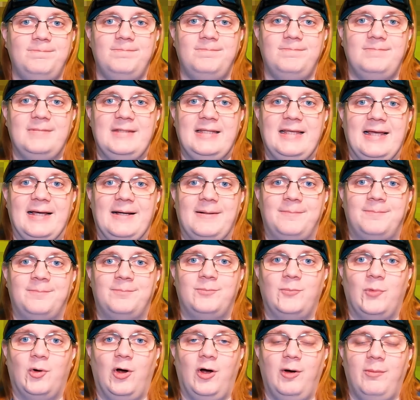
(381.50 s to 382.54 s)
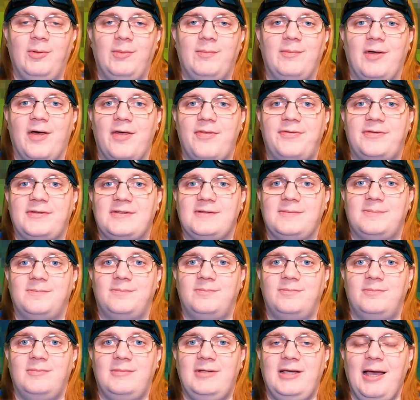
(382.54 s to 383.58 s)
yeah, urban myths
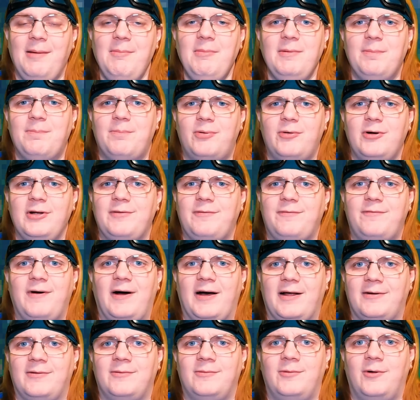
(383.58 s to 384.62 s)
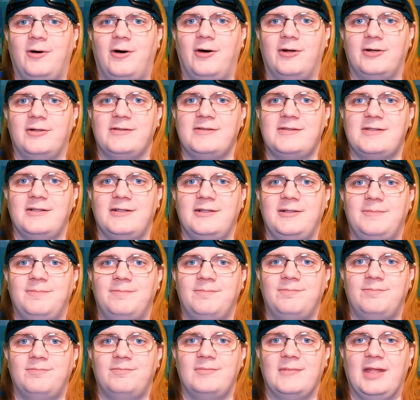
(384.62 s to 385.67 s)
can be pretty fun, honestly.
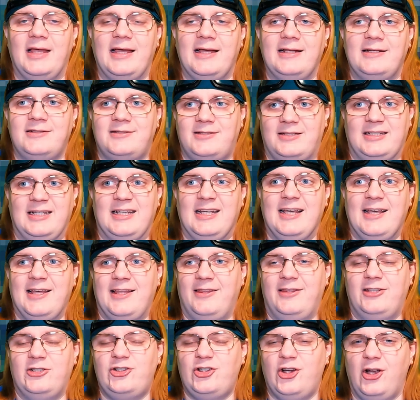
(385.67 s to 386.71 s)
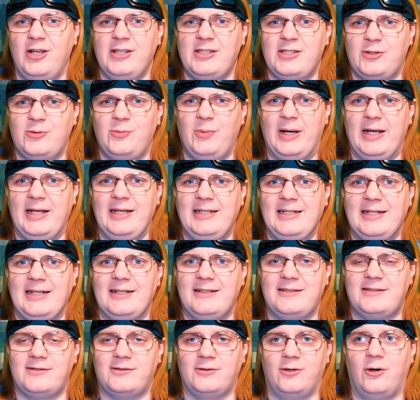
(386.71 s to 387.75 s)
And the choice Square
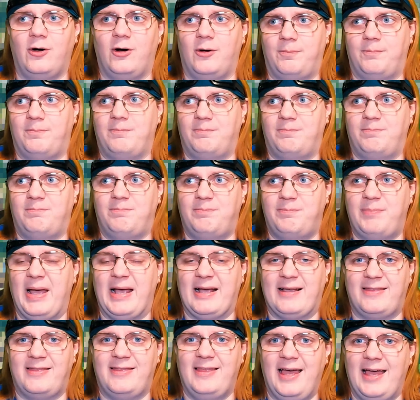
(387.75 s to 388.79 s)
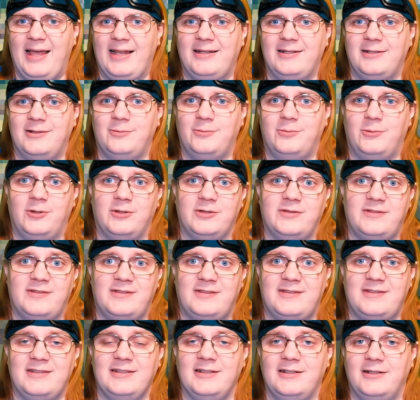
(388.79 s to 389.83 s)
Enix, or back then it was
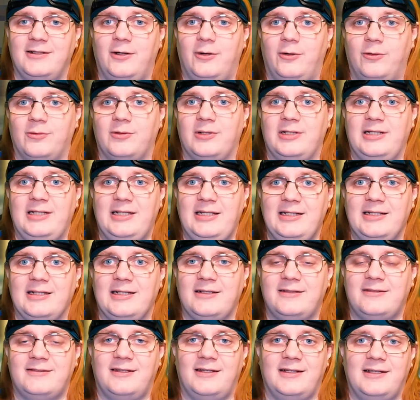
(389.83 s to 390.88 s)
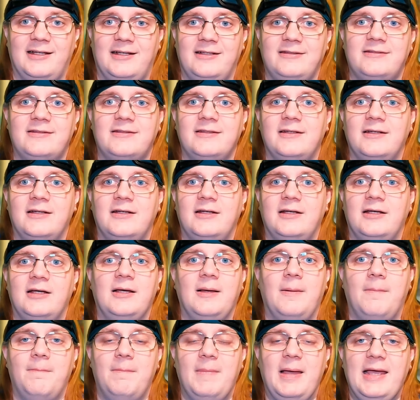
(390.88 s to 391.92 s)
still only Enix, I guess,
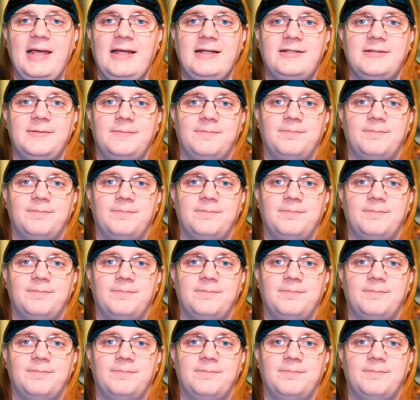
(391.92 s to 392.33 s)
made...